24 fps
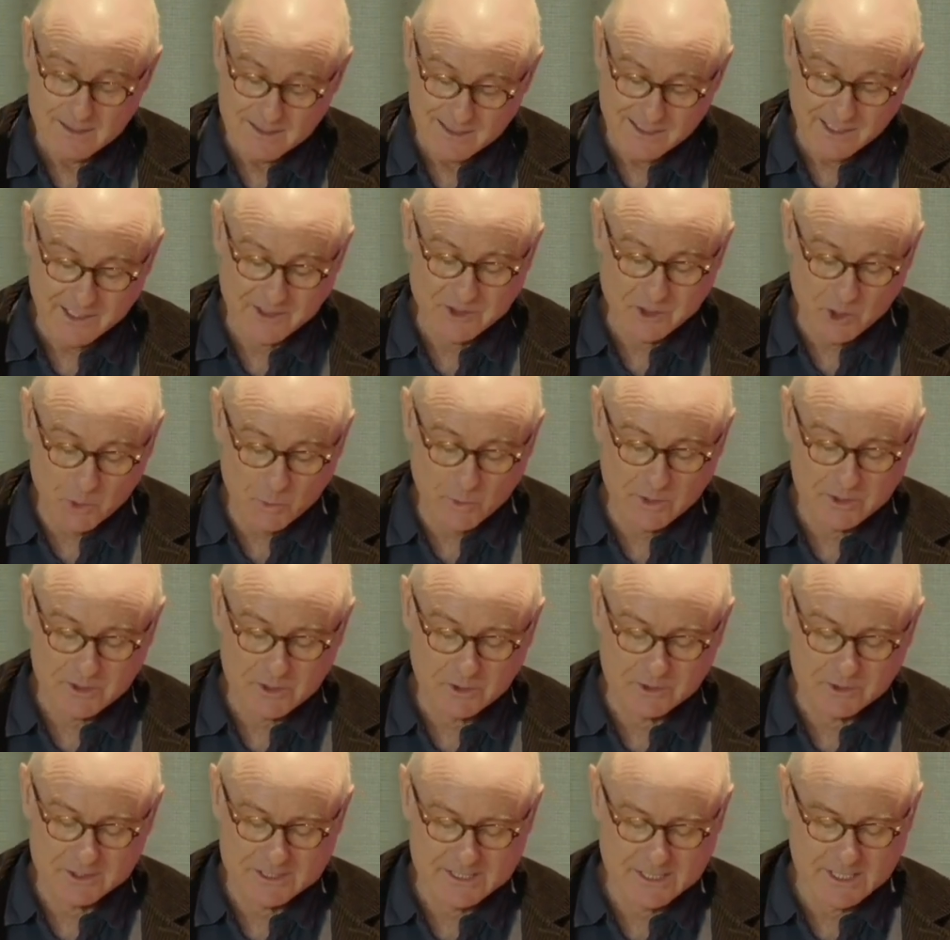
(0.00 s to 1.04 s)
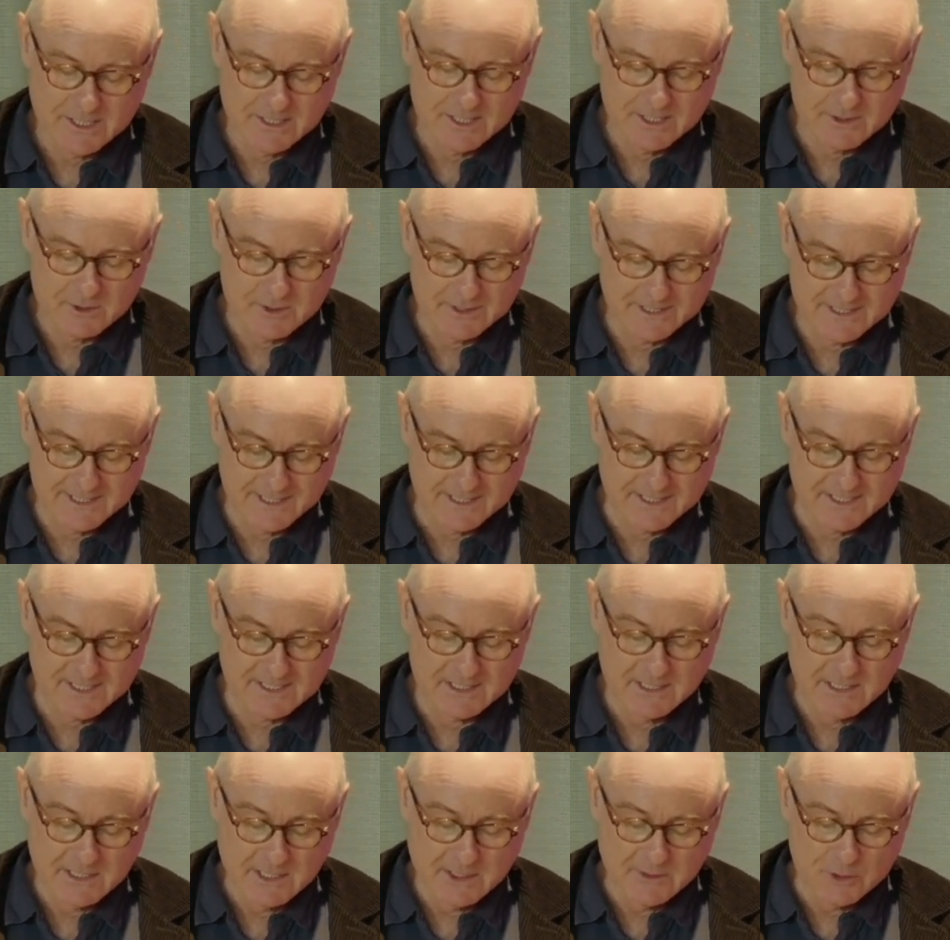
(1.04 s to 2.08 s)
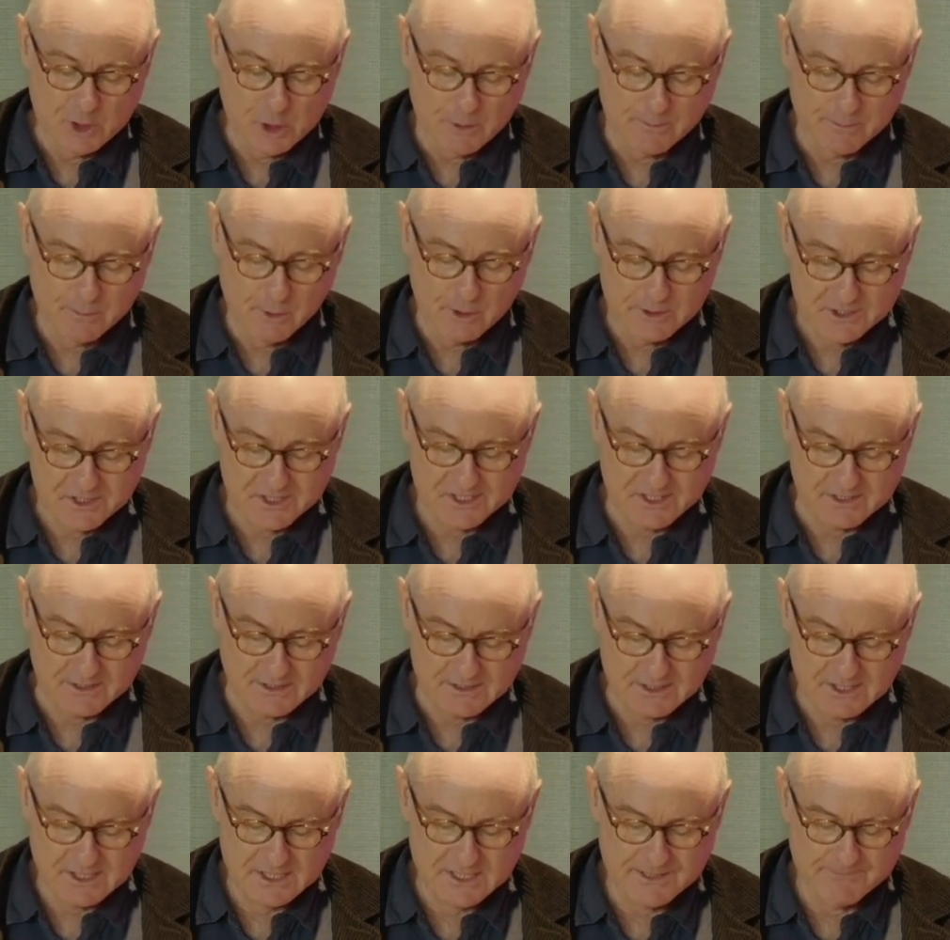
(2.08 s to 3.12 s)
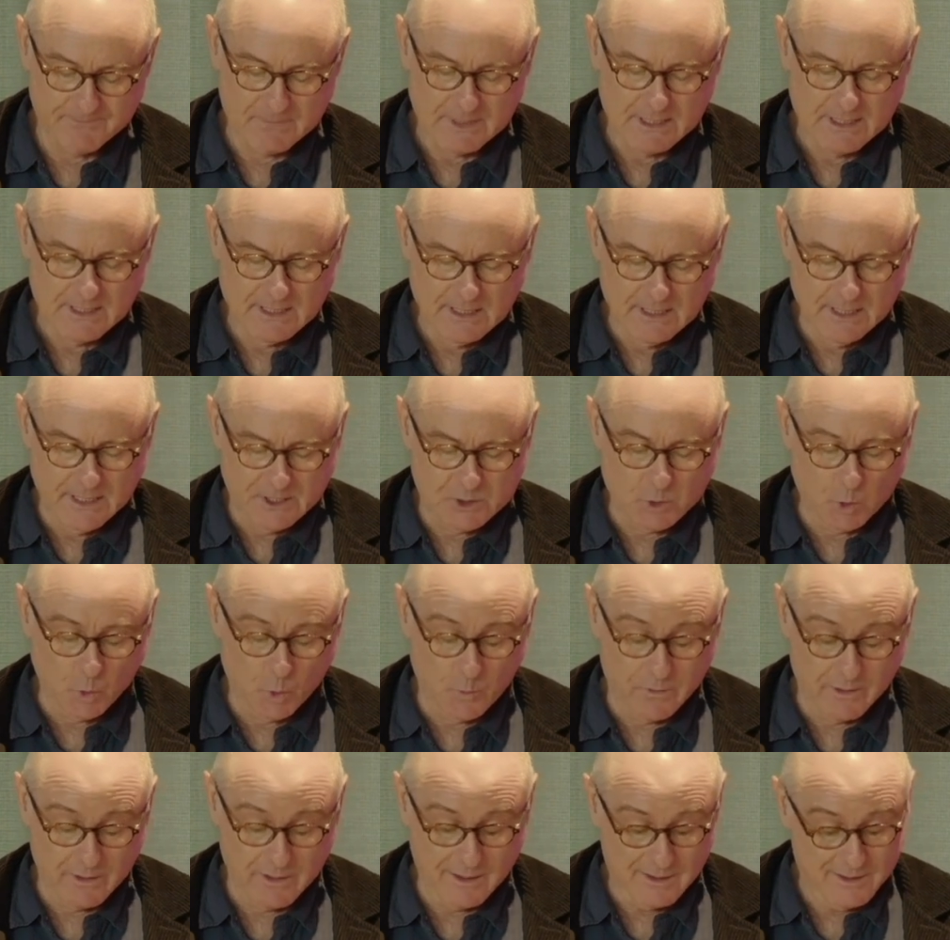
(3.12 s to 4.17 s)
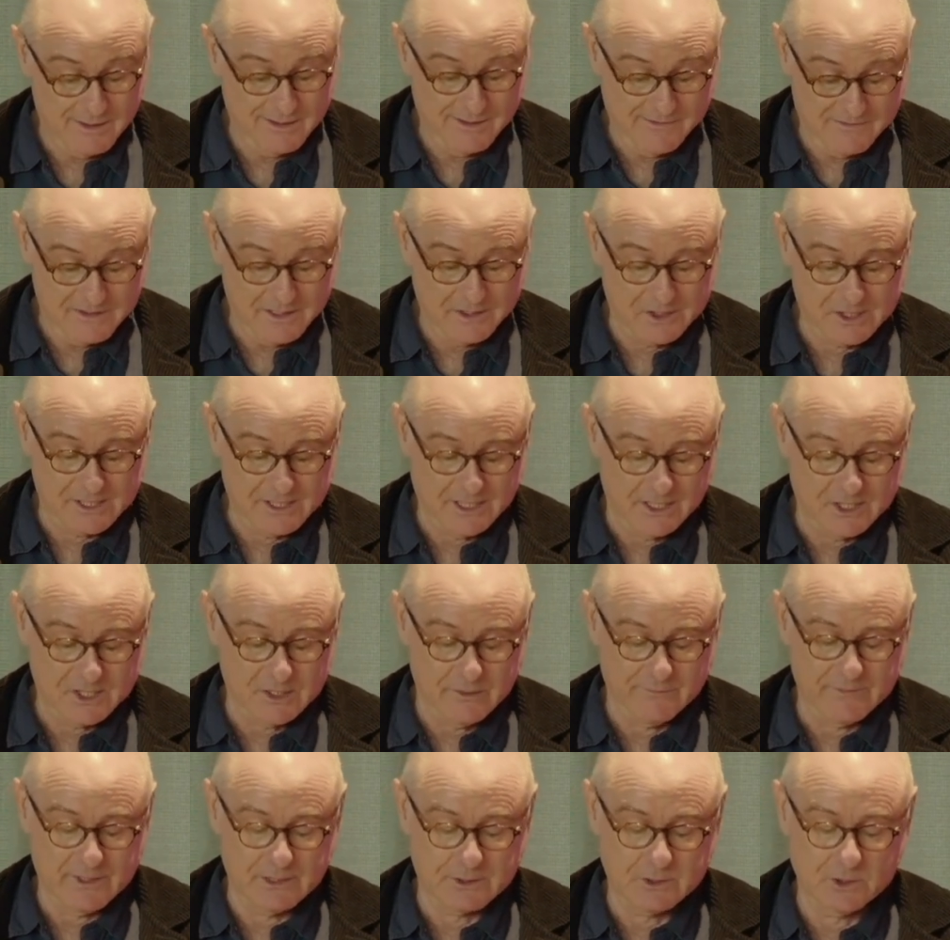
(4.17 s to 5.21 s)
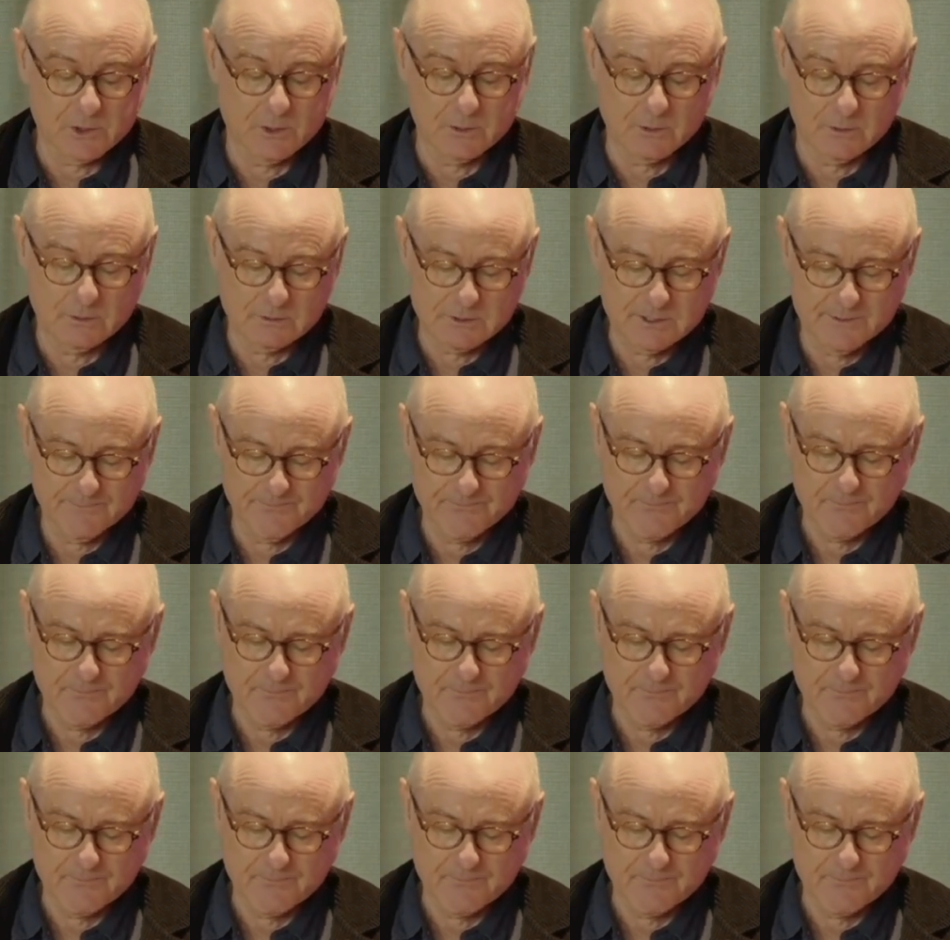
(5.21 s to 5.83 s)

I don't want to contest the obnoxiousness. It's all there in The Education of Young Donald.